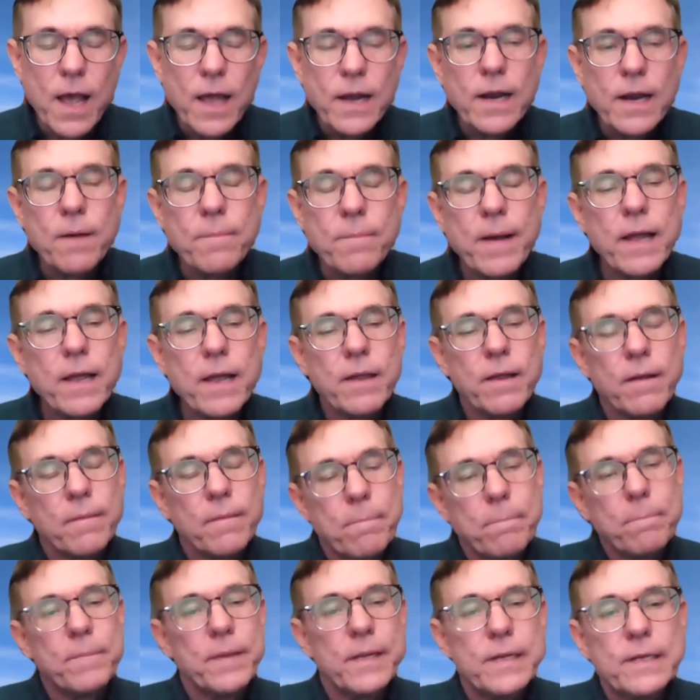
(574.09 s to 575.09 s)
Now, by
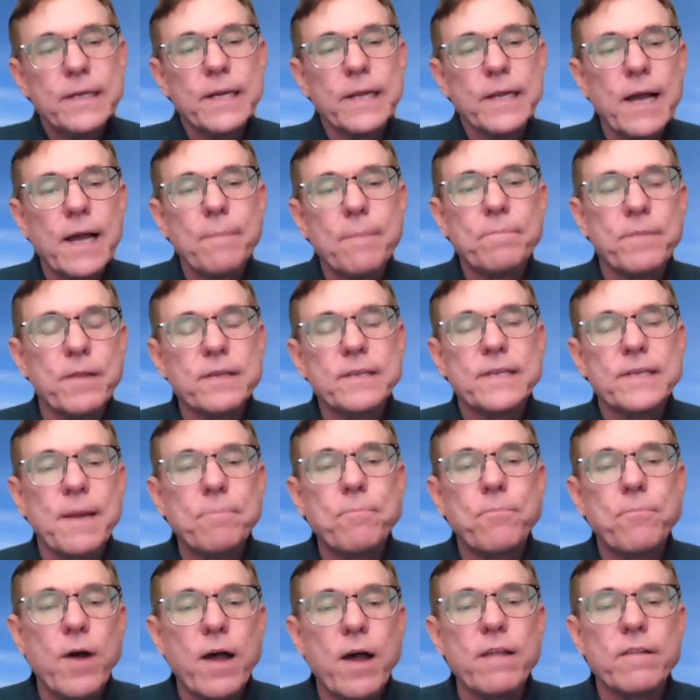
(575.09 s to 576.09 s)
building up the
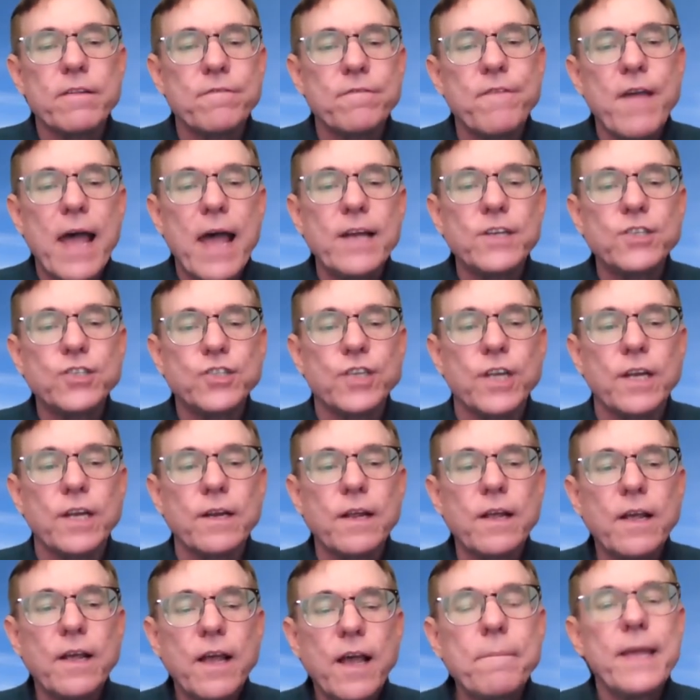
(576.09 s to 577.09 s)
stepwise fashion,
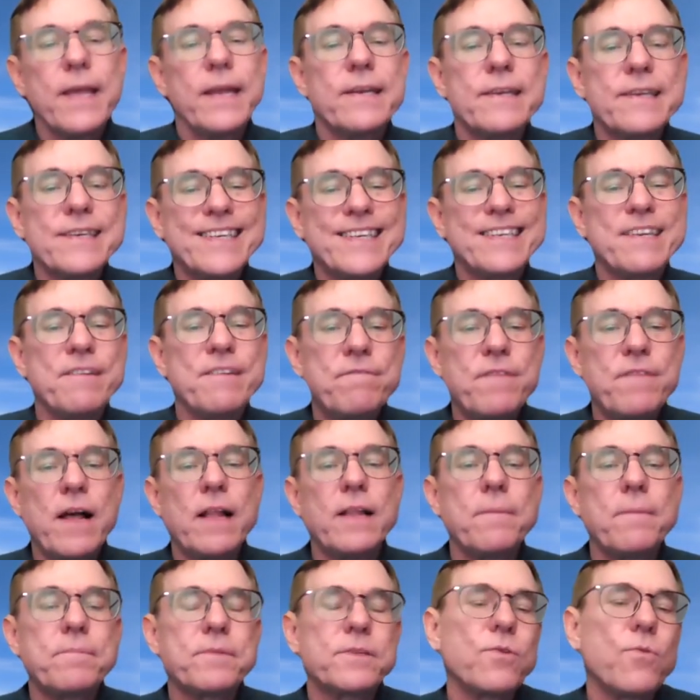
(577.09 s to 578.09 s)
it
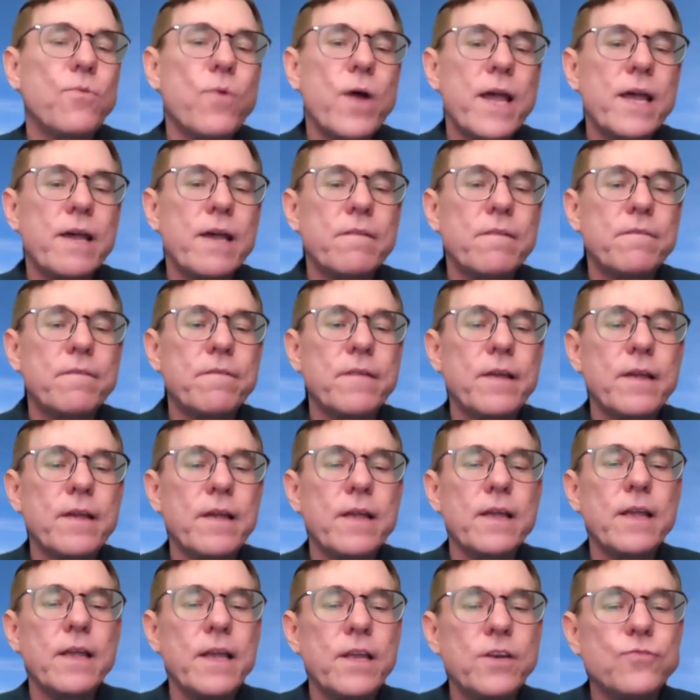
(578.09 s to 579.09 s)
develops a way of
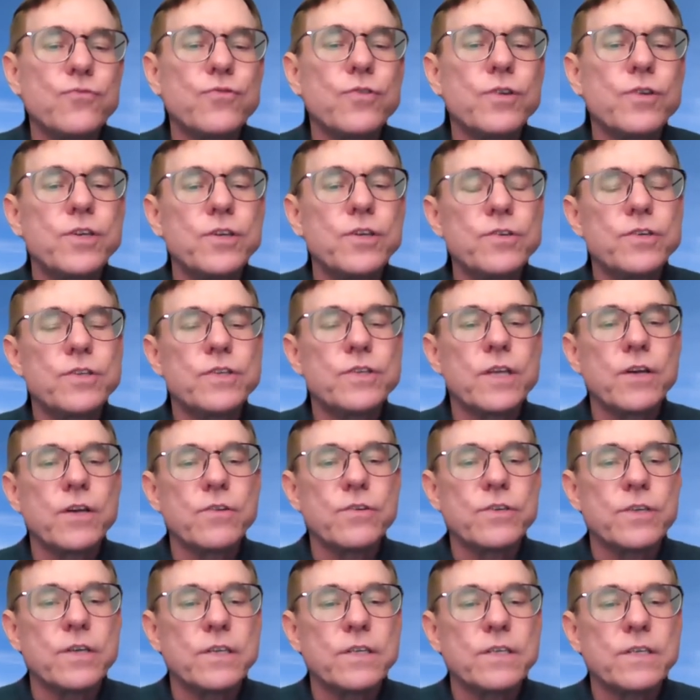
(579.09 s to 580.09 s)
introducing or
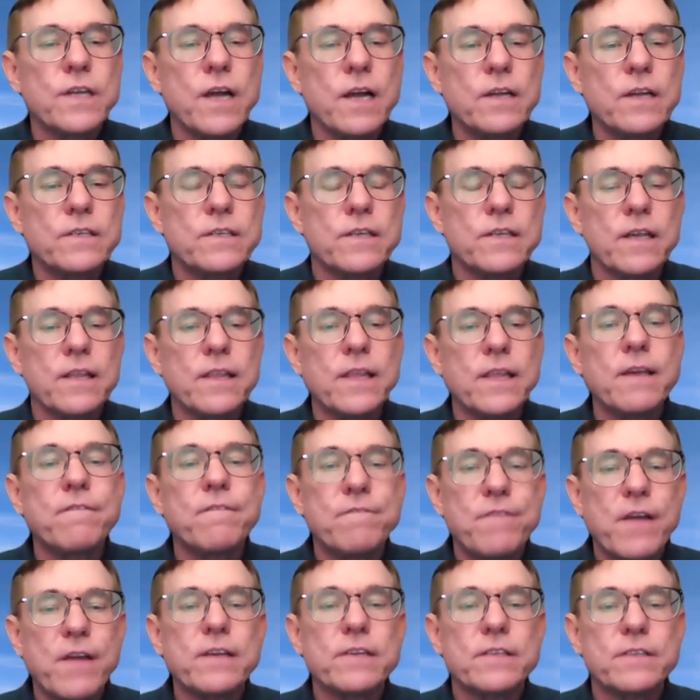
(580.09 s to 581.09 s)
discussing the
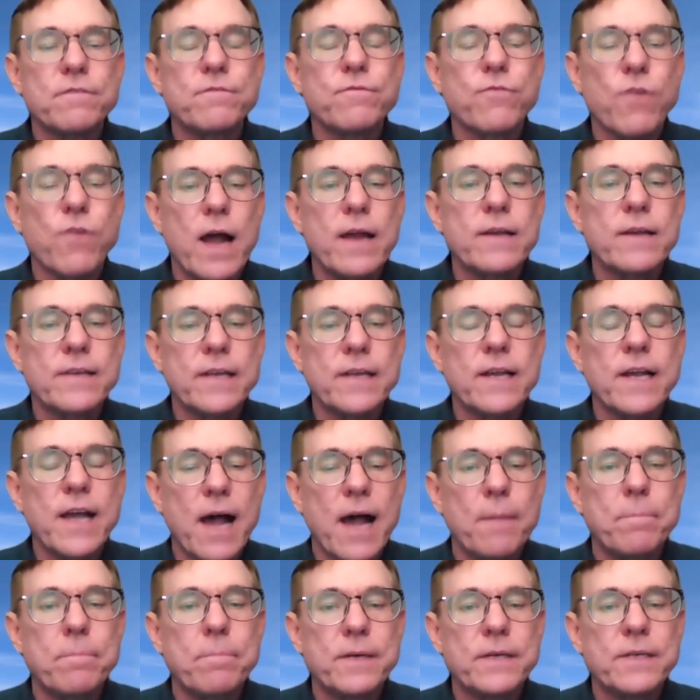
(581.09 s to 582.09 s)
effects of rising
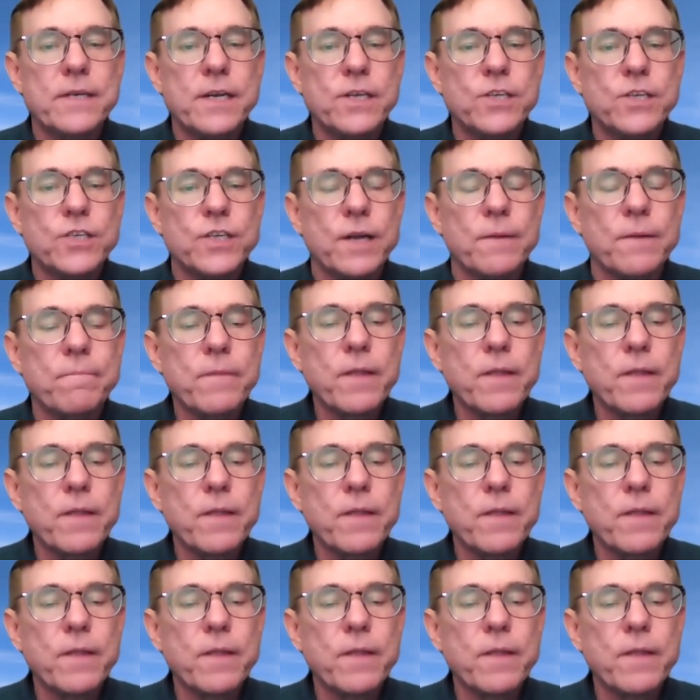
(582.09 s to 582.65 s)
competition.